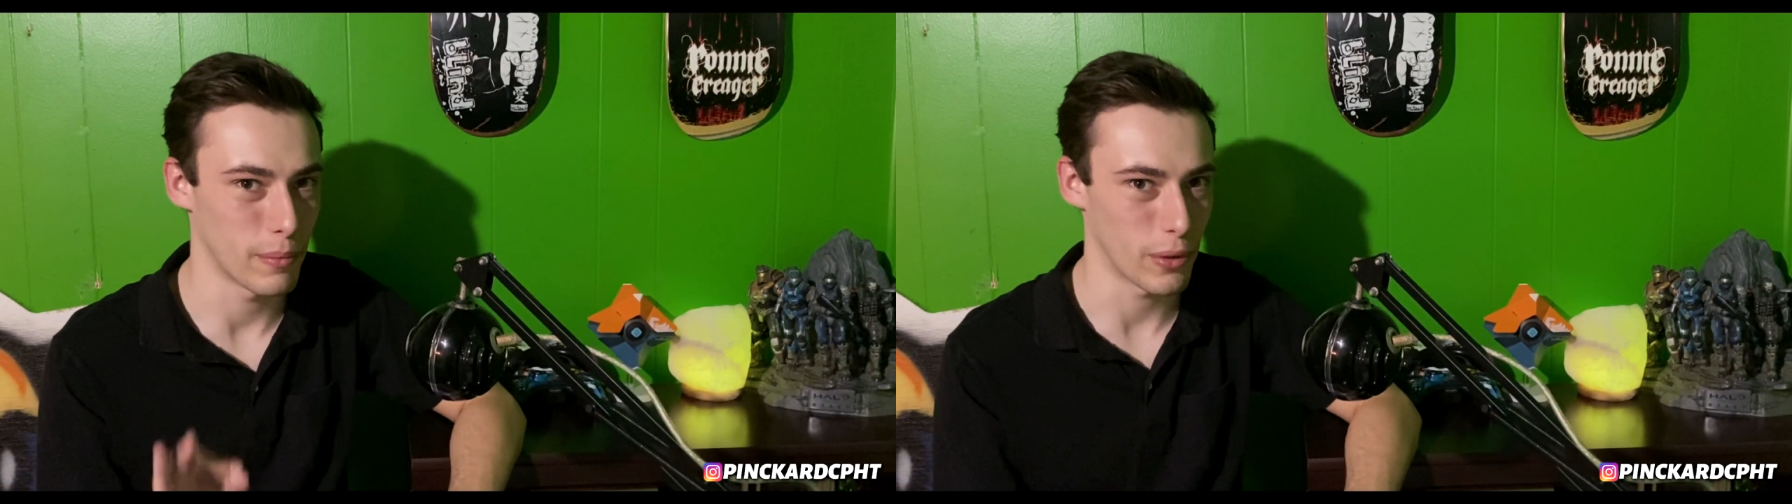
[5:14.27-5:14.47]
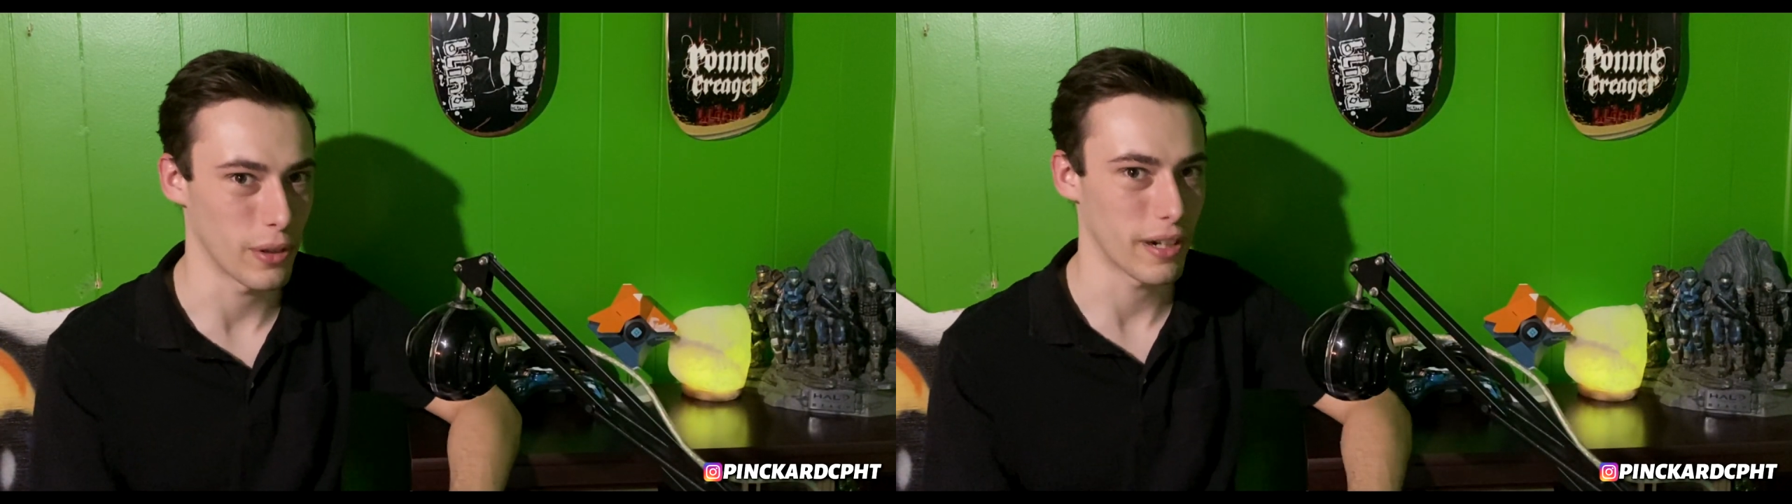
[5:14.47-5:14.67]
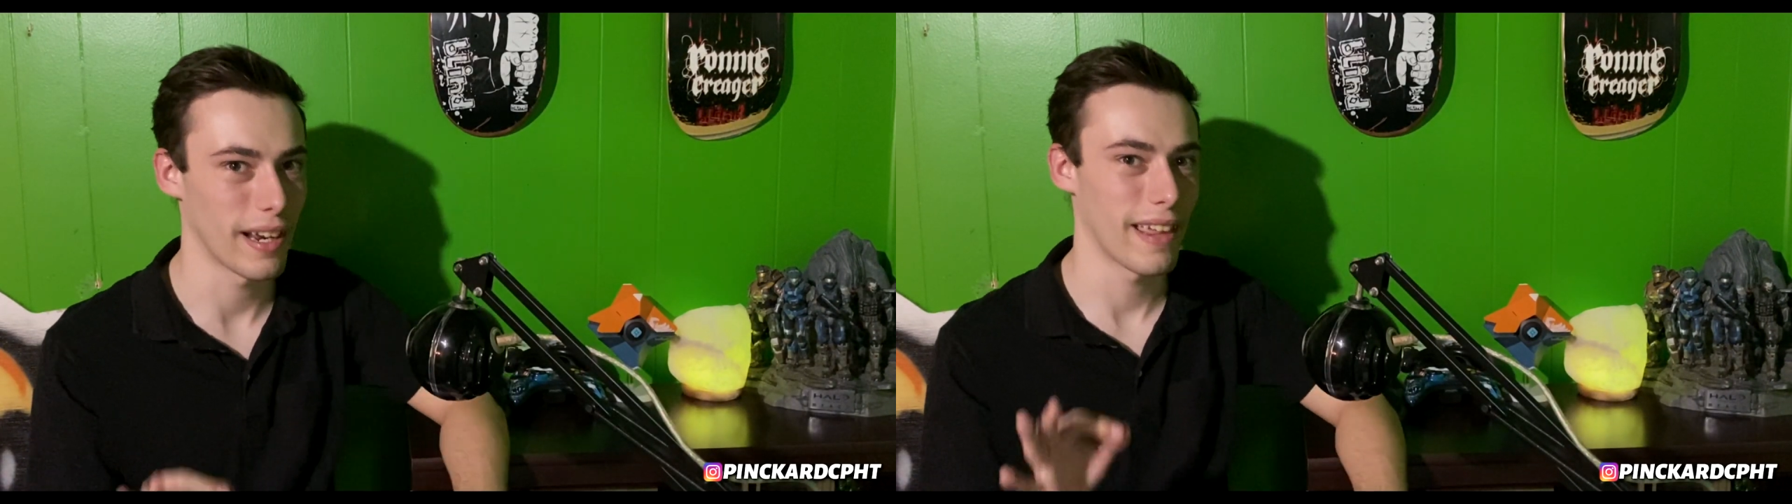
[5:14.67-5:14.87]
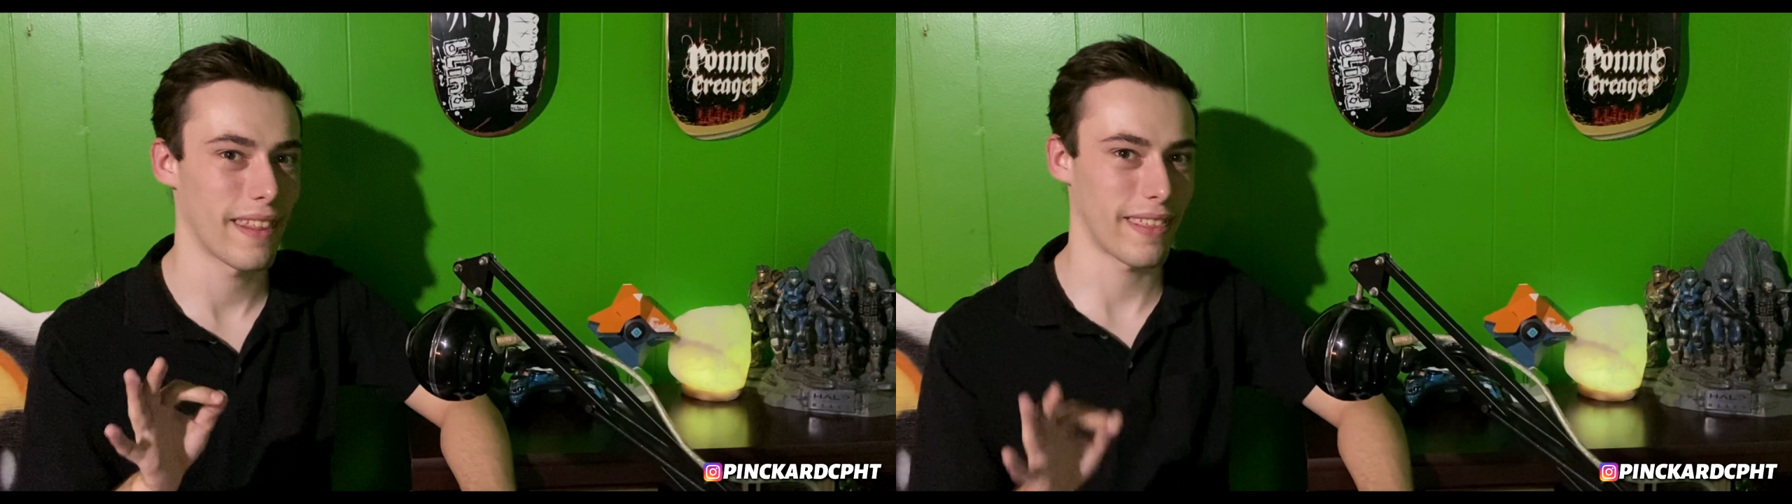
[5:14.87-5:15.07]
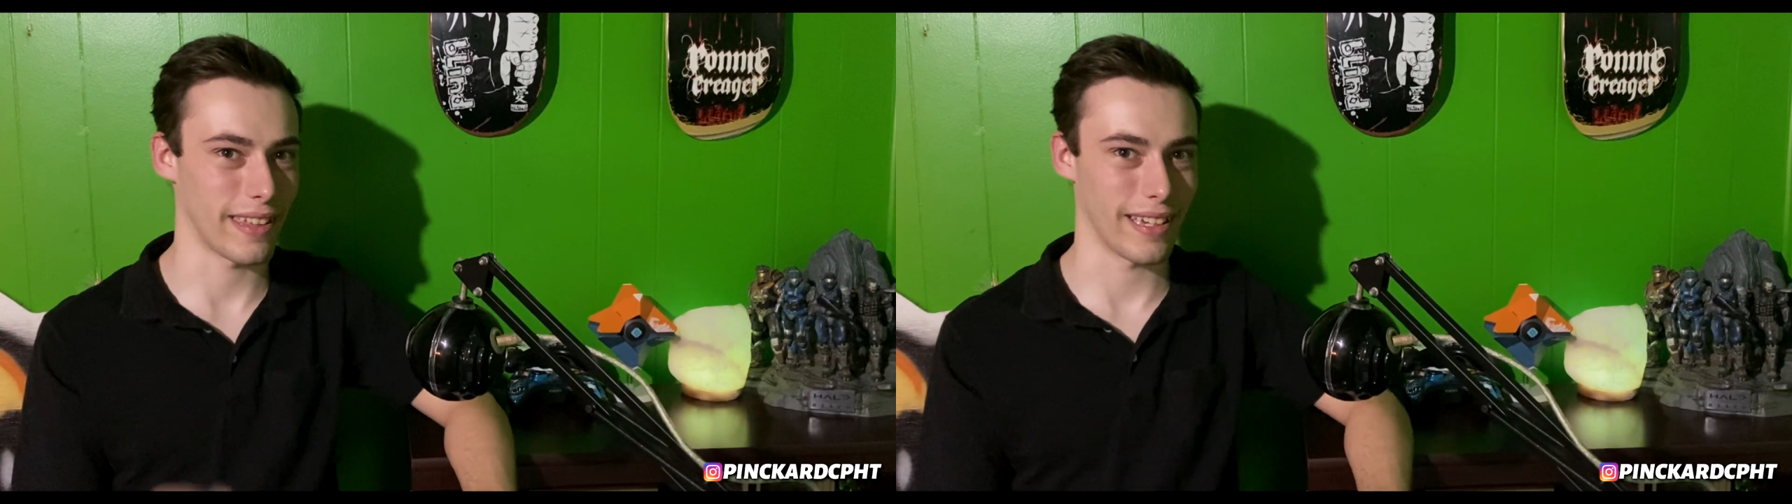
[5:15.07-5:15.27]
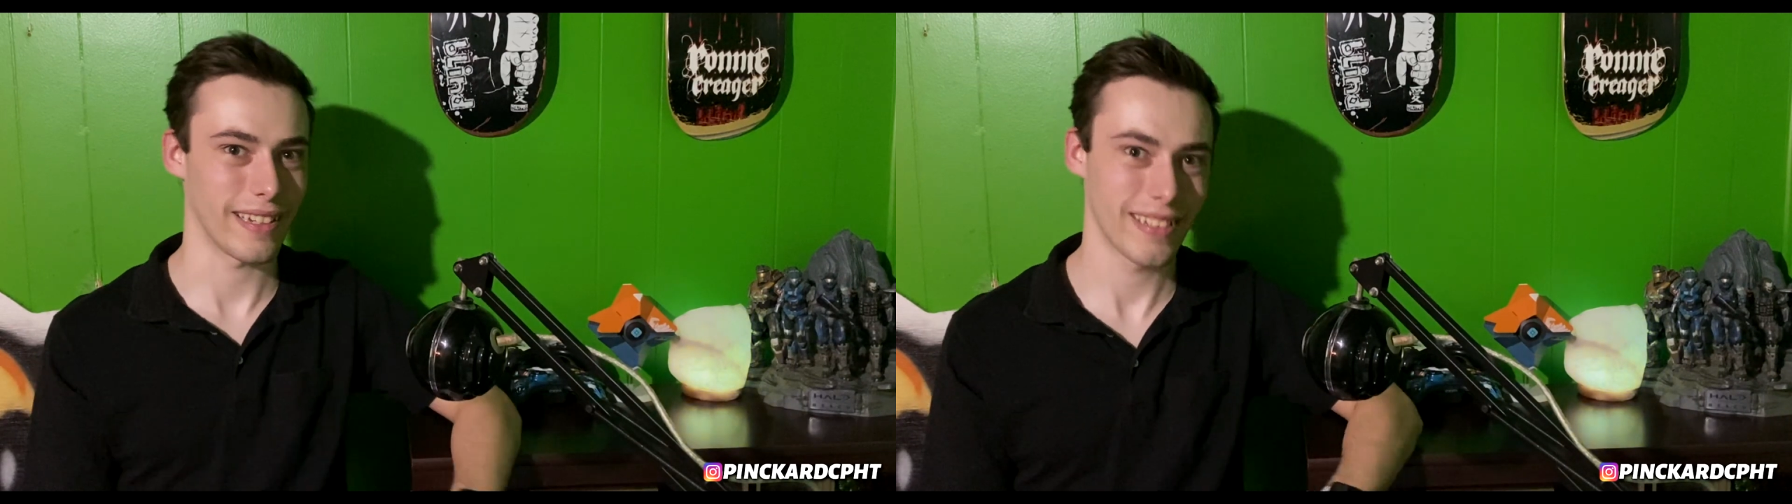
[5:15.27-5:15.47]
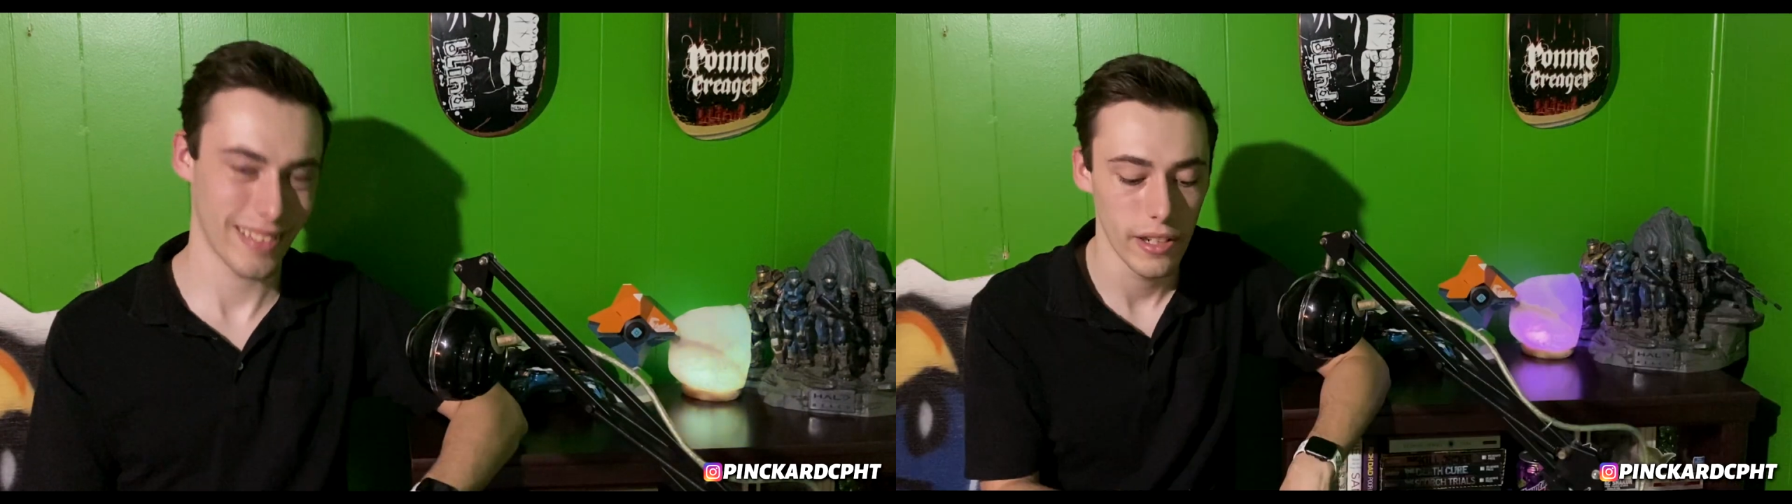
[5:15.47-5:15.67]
more thing.